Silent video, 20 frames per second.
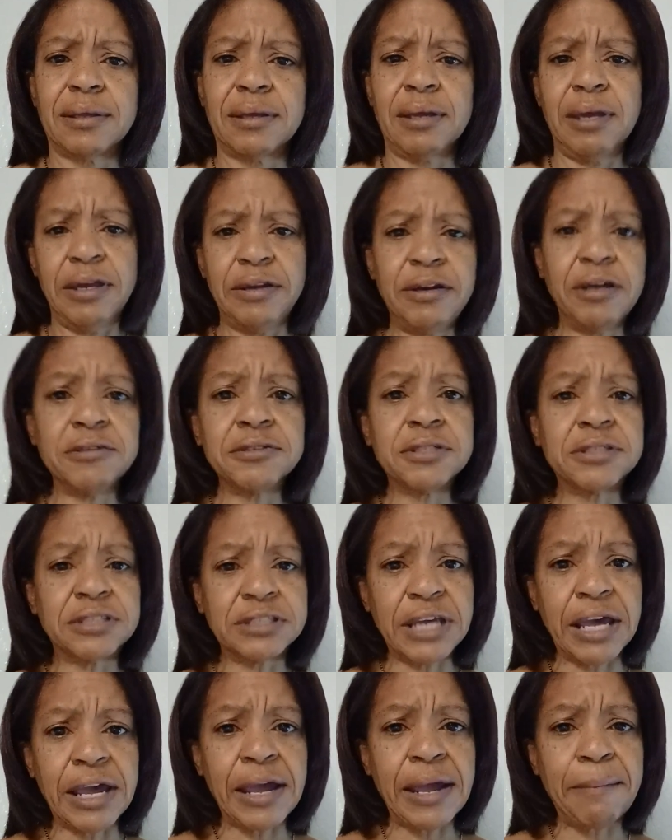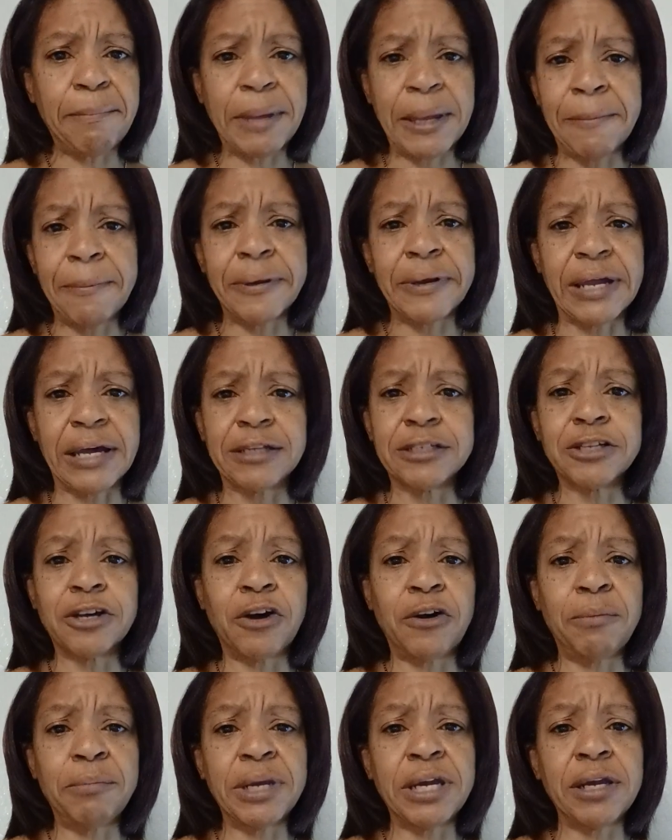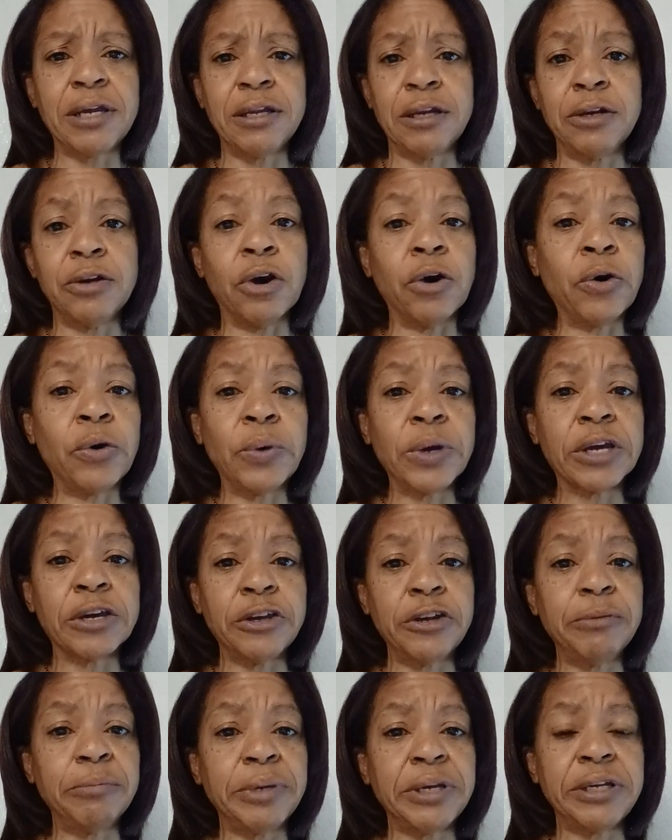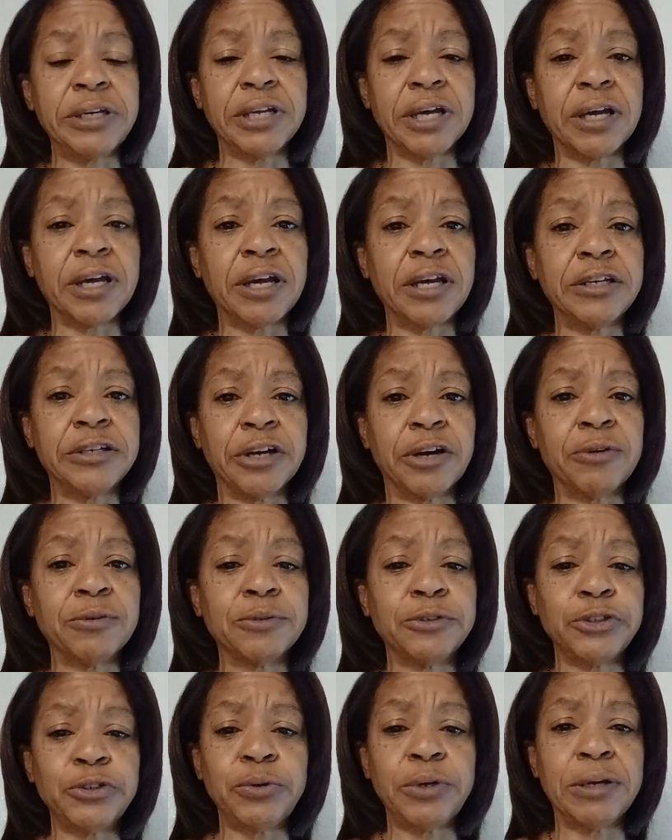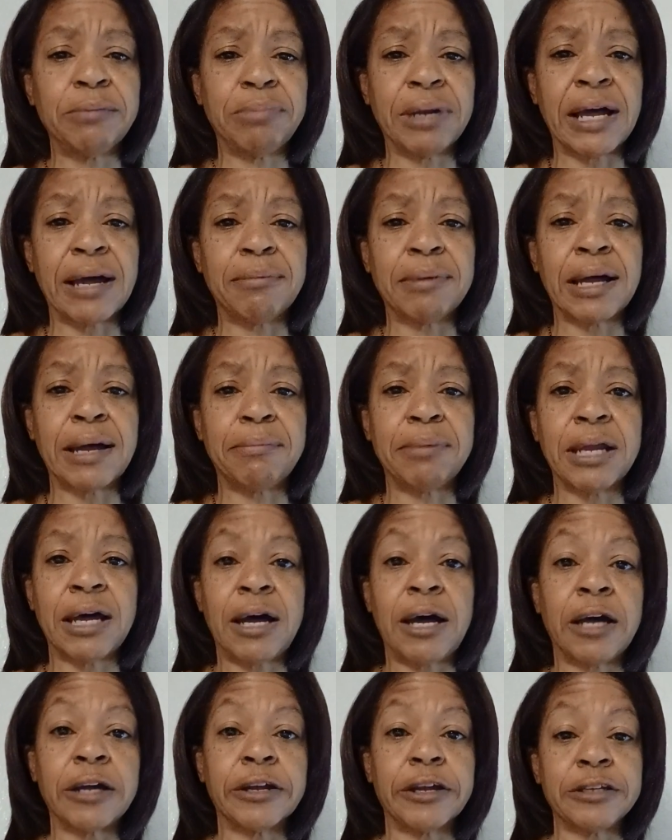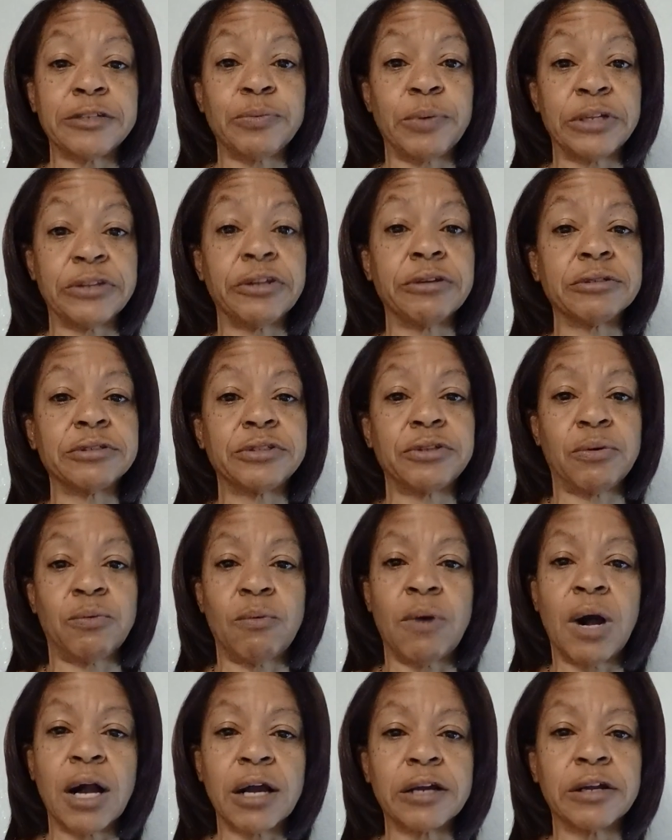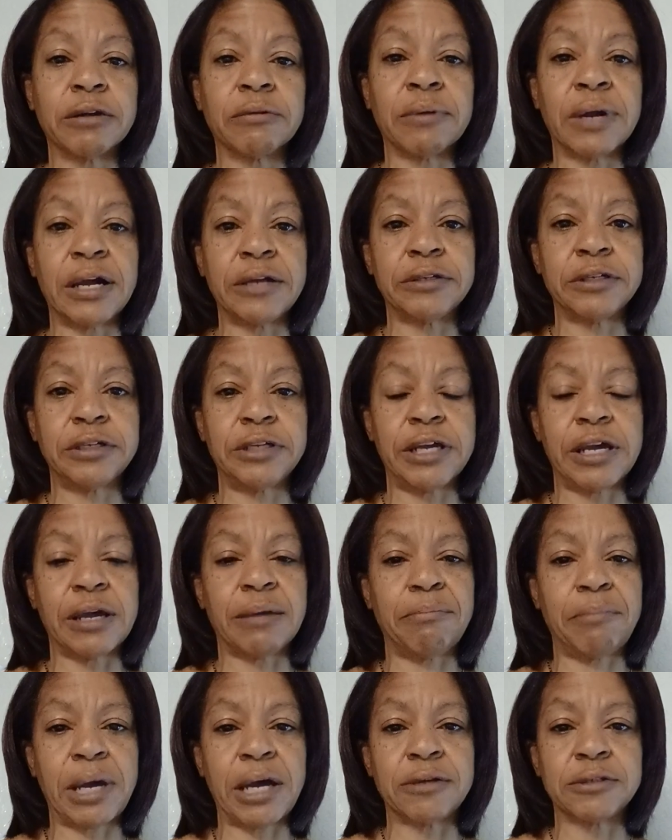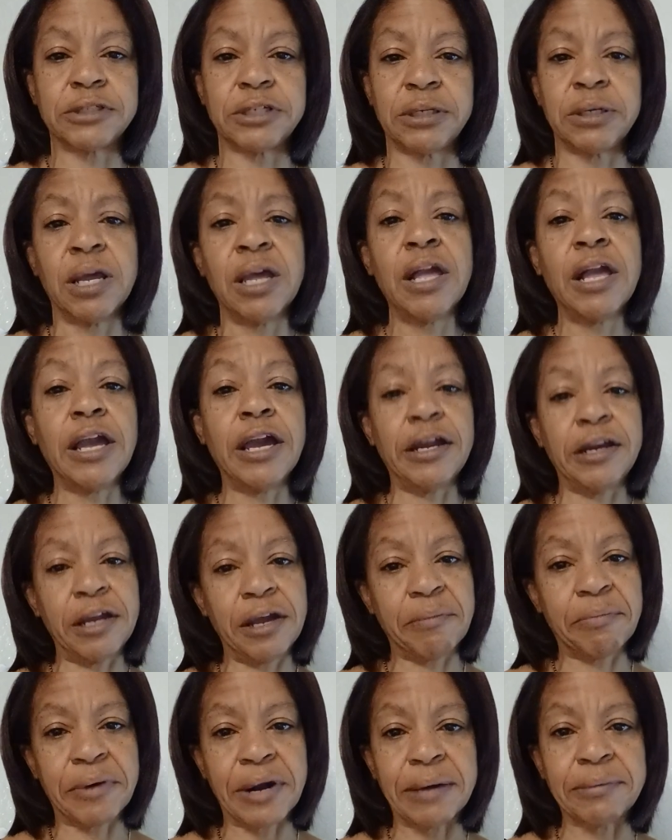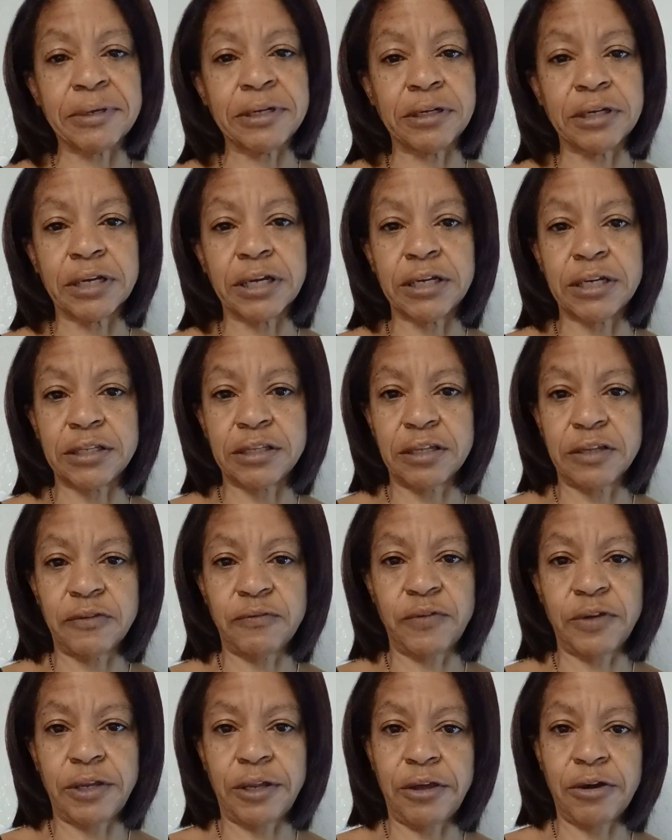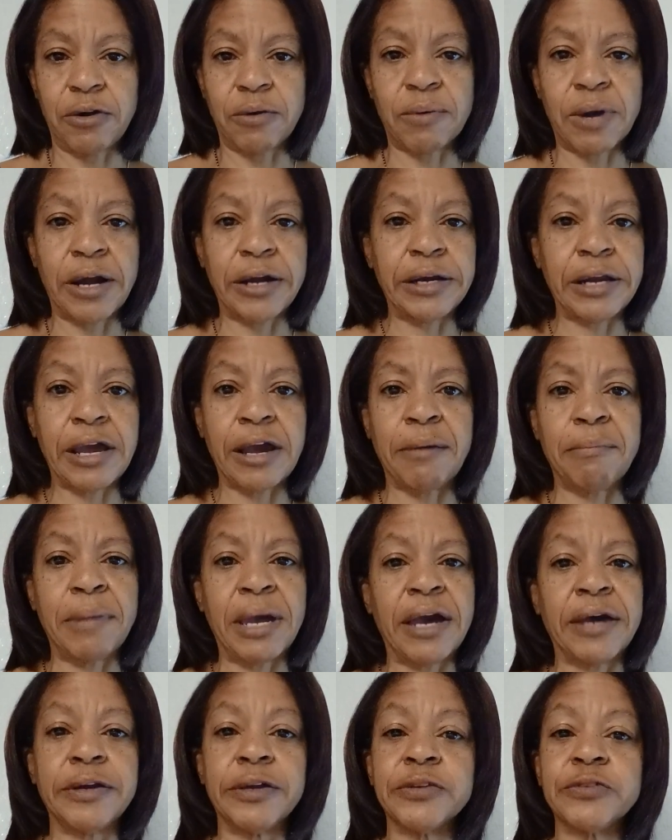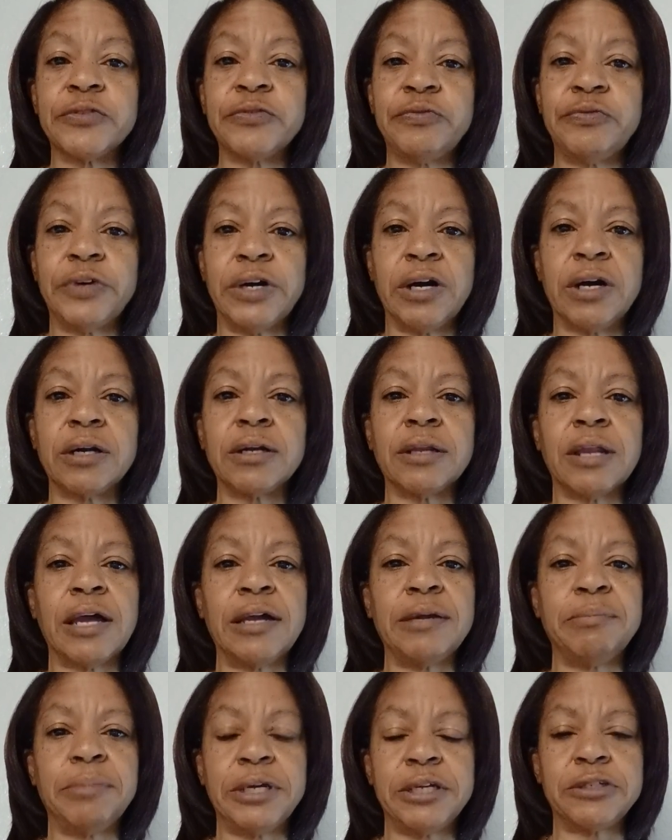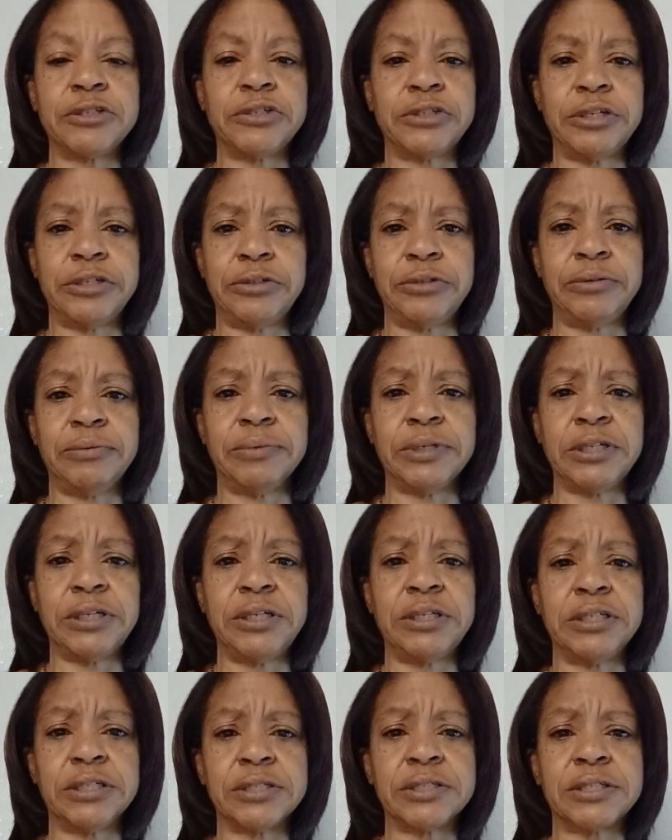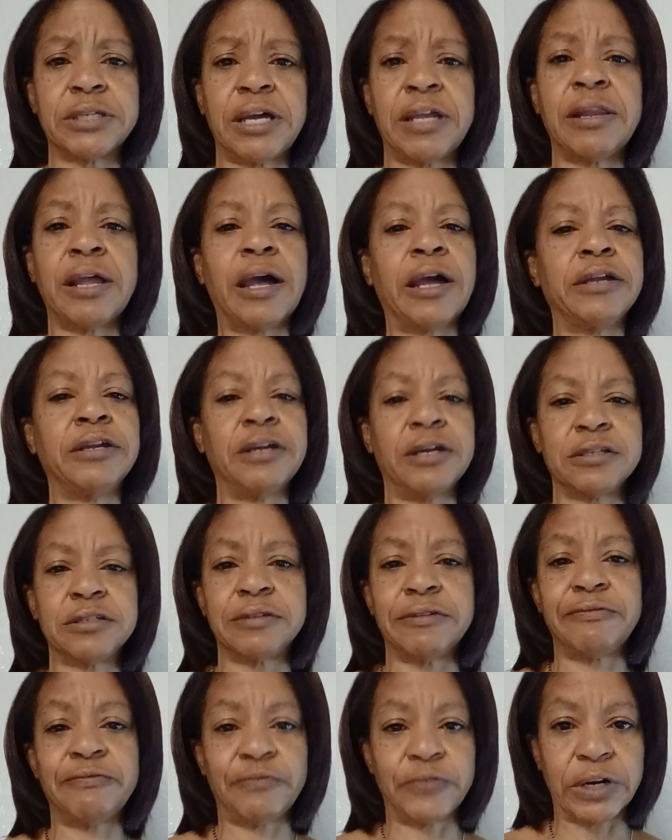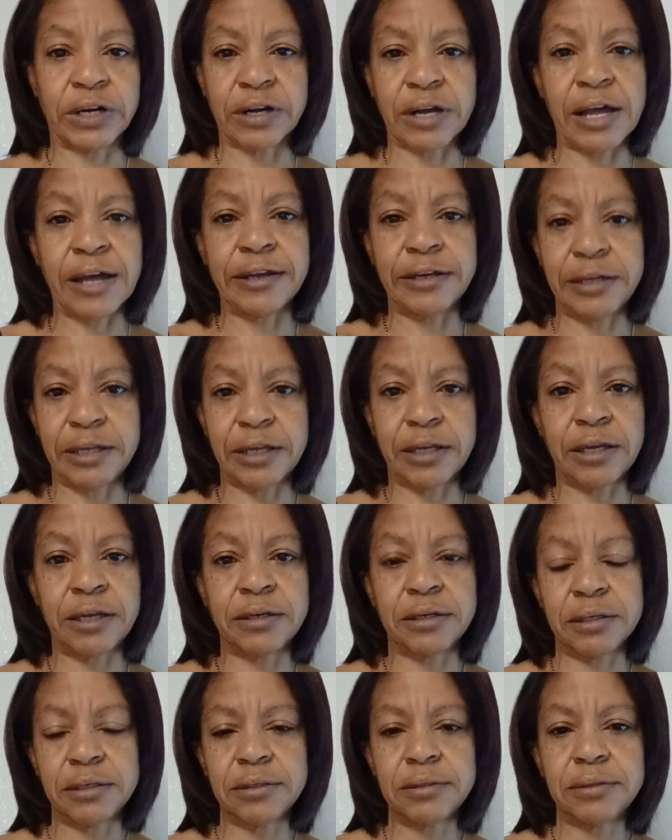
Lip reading: And those same people that told me no, it couldn't be done, don't do it, blah blah blah. Guess what? They're still walking around the damn mountain, and they're probably looking at this video right now, mad as fuck. Like, bitch, did you really just say that? Yes, the fuck I did.